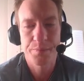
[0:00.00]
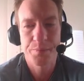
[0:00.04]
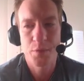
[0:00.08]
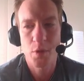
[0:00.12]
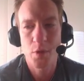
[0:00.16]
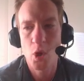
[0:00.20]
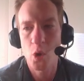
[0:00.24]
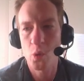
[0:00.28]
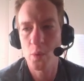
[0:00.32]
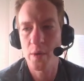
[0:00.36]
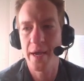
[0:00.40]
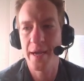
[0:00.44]

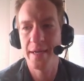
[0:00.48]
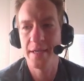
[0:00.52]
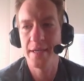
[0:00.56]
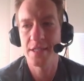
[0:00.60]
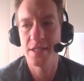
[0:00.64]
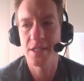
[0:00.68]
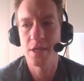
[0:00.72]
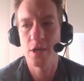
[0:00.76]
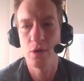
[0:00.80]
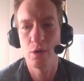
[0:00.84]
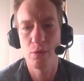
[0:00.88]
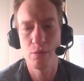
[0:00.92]
Okay,
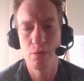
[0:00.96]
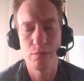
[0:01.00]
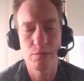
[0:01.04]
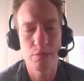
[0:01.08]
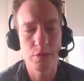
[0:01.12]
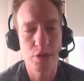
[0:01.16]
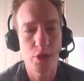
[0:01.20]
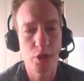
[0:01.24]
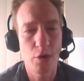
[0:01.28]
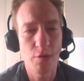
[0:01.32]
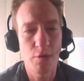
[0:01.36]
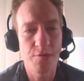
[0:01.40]
so
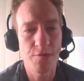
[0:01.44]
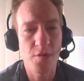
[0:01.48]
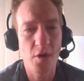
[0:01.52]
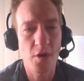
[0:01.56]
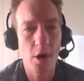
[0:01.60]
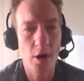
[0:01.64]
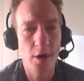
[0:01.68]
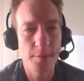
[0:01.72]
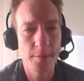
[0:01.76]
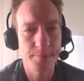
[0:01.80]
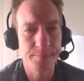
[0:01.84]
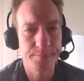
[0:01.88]

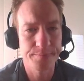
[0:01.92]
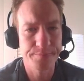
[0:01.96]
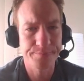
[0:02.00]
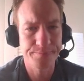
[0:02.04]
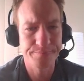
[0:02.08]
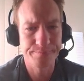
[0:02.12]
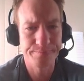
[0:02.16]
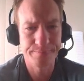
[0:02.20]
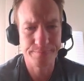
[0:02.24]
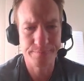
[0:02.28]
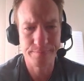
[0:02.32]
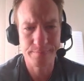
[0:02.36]
far,
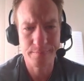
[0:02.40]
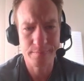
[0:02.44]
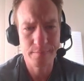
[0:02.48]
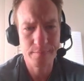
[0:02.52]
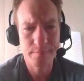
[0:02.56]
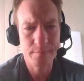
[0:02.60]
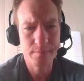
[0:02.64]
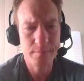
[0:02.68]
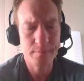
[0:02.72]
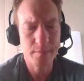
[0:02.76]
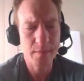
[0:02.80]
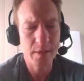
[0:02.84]

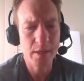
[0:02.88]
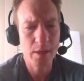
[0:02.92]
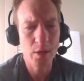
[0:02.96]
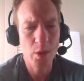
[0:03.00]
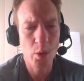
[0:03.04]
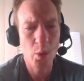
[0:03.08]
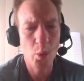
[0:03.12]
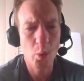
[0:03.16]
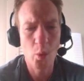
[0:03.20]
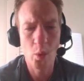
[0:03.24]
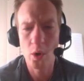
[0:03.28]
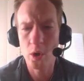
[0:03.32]

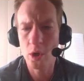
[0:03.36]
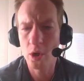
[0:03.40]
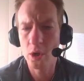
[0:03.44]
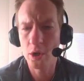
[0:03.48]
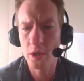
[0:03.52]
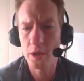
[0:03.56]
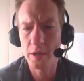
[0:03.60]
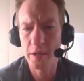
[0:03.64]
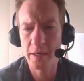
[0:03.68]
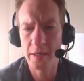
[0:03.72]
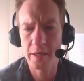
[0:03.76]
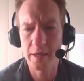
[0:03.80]

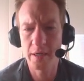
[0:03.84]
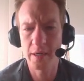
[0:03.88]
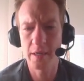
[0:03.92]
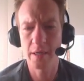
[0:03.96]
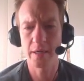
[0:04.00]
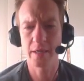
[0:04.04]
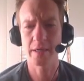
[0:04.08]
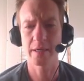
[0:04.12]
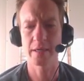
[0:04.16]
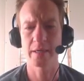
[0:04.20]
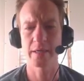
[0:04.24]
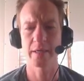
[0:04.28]
we're
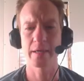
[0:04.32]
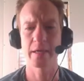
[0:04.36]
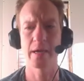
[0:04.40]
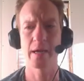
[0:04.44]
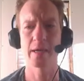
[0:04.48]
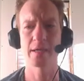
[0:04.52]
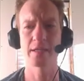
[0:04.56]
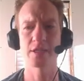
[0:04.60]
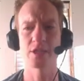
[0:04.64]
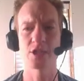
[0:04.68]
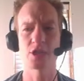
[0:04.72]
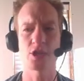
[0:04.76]

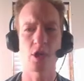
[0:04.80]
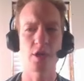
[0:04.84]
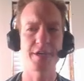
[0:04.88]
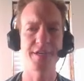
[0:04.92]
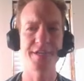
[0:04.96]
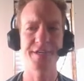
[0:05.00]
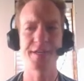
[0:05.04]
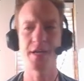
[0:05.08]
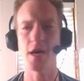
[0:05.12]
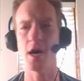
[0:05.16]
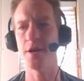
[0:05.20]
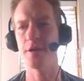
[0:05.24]

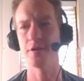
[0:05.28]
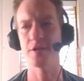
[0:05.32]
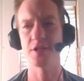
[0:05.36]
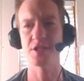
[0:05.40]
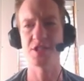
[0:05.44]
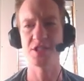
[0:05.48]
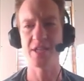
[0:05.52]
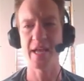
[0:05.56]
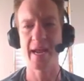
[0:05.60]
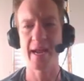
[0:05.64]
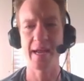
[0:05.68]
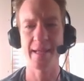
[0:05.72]
starting to
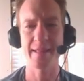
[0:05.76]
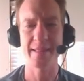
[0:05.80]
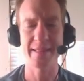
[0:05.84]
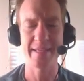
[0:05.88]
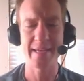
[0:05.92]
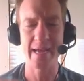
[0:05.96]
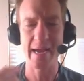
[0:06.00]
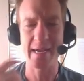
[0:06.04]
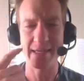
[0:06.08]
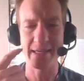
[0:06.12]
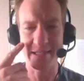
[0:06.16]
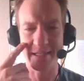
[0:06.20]
understand
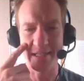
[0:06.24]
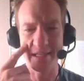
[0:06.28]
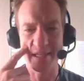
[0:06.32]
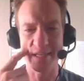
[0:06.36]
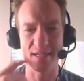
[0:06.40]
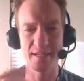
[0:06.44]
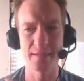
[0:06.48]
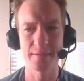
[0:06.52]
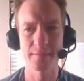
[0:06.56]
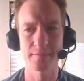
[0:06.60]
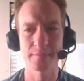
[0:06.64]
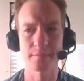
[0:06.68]
the
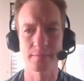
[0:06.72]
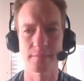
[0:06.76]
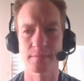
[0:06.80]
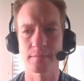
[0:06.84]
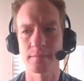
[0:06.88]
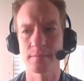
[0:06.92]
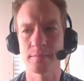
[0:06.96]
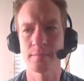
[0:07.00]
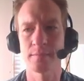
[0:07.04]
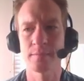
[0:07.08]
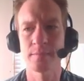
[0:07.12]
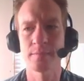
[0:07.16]
idea
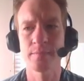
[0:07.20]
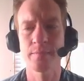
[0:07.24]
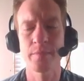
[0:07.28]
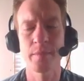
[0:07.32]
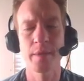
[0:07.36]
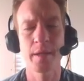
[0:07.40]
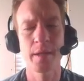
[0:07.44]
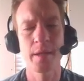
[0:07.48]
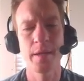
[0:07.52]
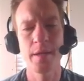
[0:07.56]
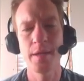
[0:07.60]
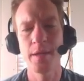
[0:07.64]

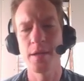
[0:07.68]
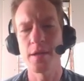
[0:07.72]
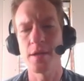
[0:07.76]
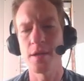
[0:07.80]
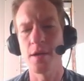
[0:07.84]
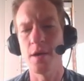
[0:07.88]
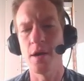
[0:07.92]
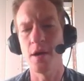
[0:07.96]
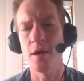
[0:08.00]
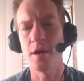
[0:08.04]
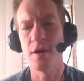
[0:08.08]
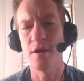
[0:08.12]

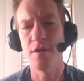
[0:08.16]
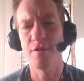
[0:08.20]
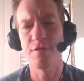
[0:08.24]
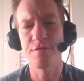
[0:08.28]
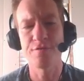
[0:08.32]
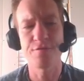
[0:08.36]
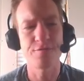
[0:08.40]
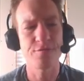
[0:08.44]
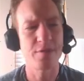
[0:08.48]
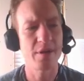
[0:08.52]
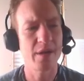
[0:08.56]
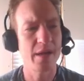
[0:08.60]

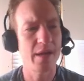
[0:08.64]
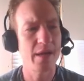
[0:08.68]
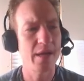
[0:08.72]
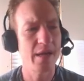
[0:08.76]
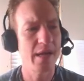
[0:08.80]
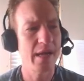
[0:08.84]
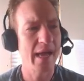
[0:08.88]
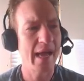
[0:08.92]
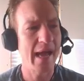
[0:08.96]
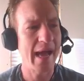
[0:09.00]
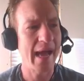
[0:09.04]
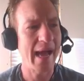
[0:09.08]
of
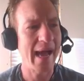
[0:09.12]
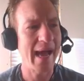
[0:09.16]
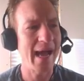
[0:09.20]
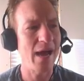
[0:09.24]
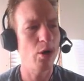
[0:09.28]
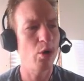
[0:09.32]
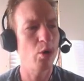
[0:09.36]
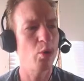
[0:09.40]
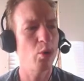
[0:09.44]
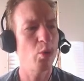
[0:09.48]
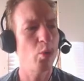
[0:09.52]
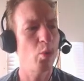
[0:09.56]

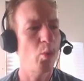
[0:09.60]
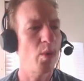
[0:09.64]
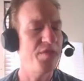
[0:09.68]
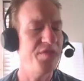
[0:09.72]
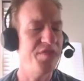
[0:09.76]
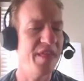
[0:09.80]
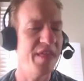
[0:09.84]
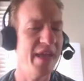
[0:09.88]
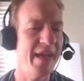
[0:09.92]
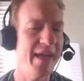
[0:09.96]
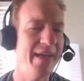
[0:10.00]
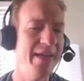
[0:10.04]
how
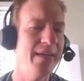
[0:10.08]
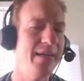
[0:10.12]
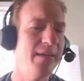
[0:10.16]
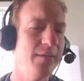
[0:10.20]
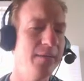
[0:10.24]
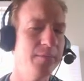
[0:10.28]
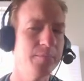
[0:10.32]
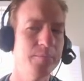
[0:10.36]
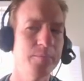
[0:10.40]
when they